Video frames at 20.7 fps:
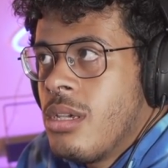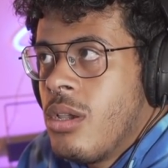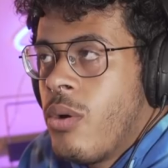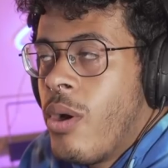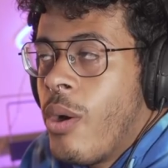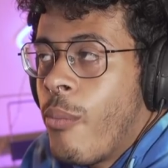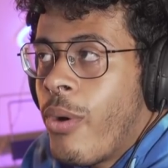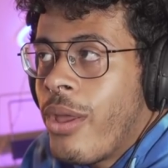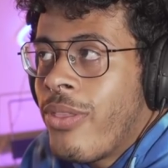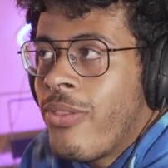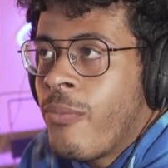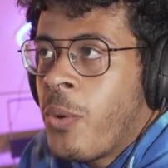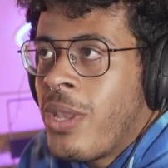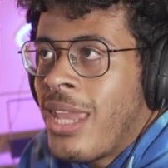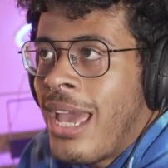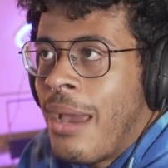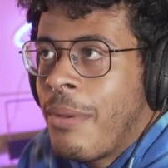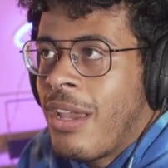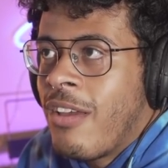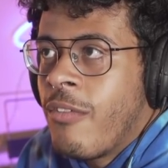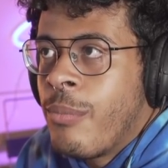well, when
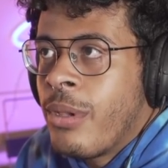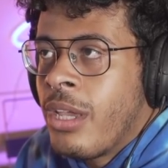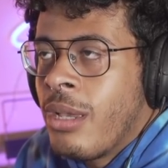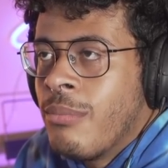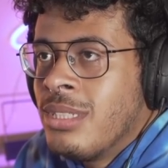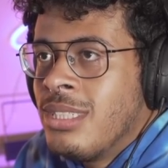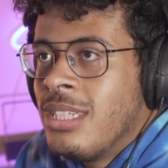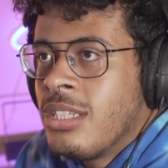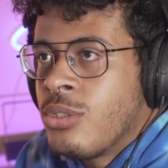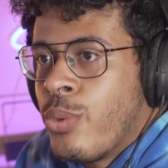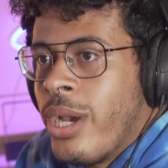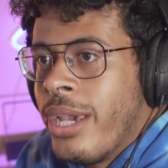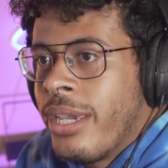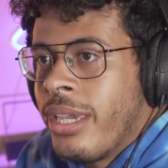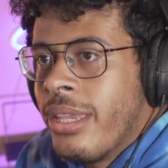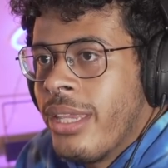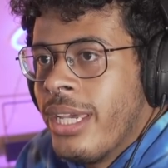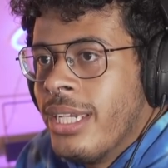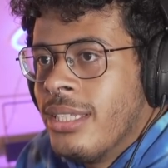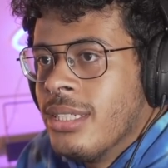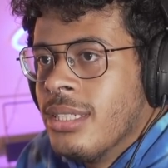that kind of becomes
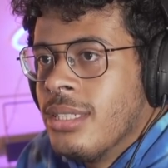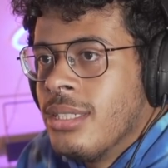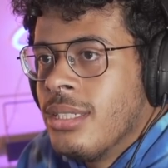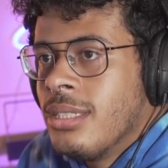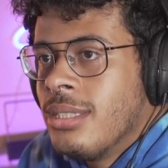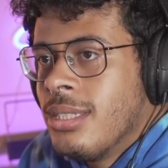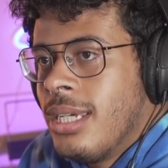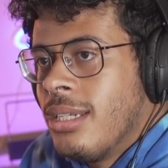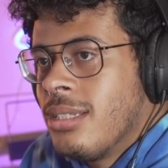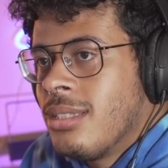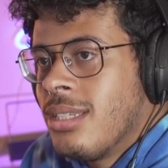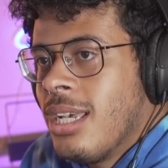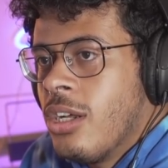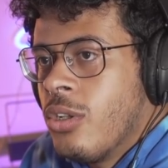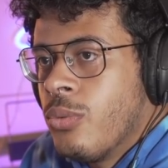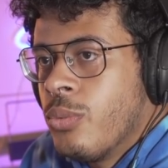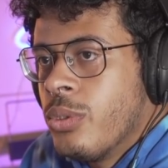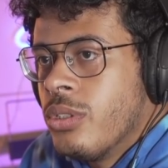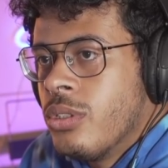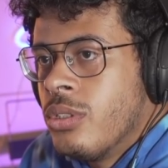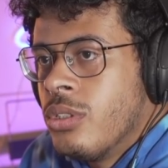dysregulated, then a cell
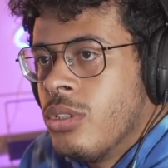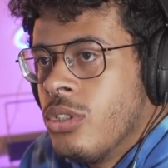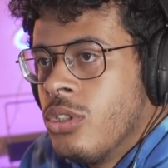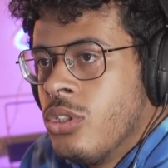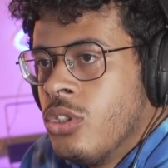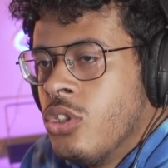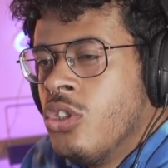will mm.